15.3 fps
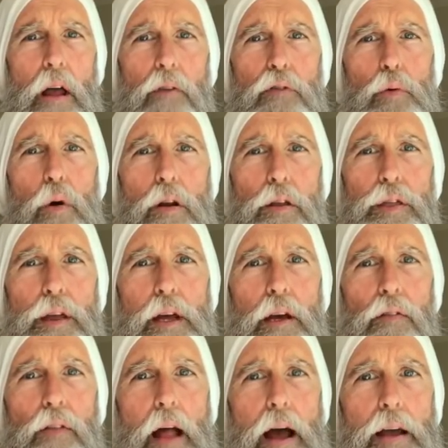If you want to think
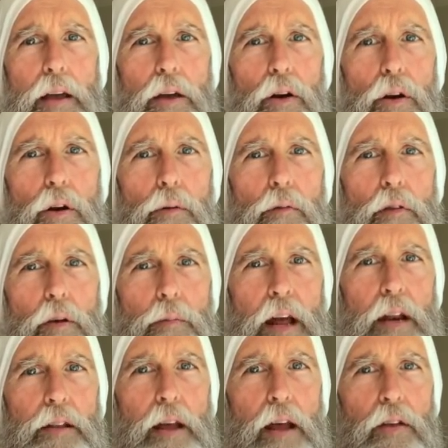of like your
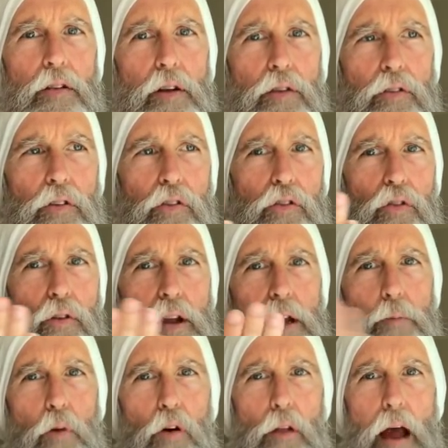meditation as a
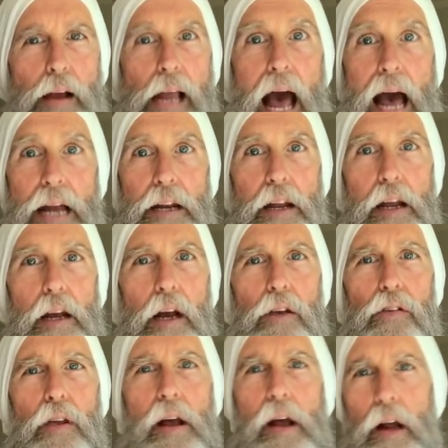stream, or like
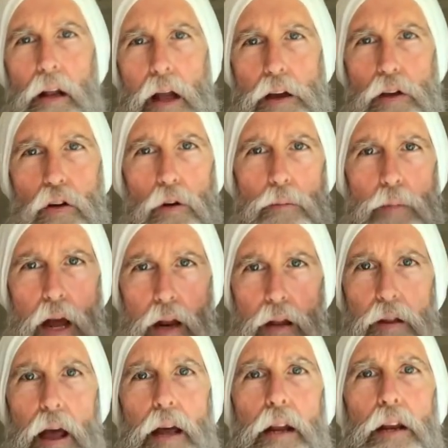ideas, like you're
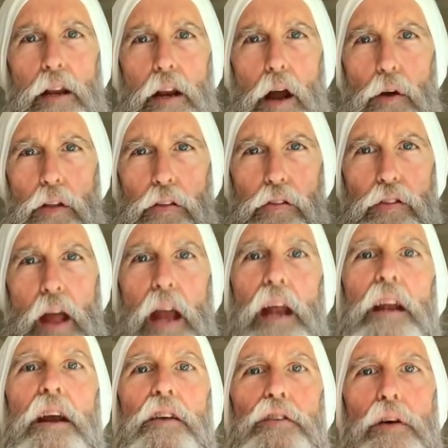meditating, you know, the
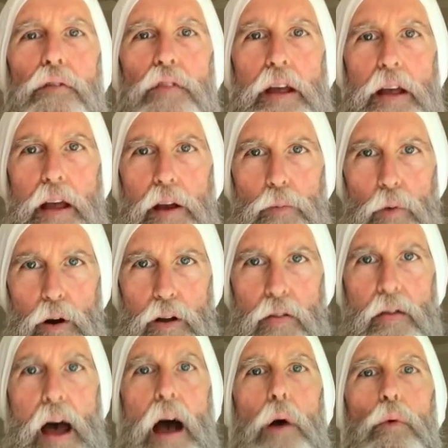steadiness of the inward
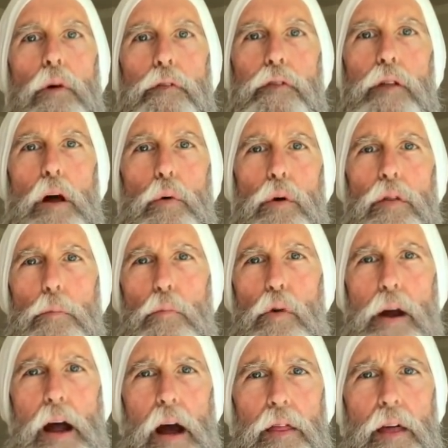and the outward flow of the
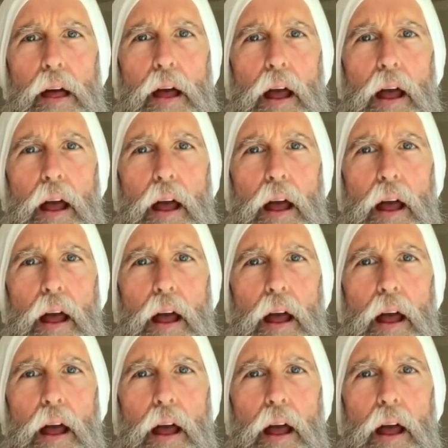breath.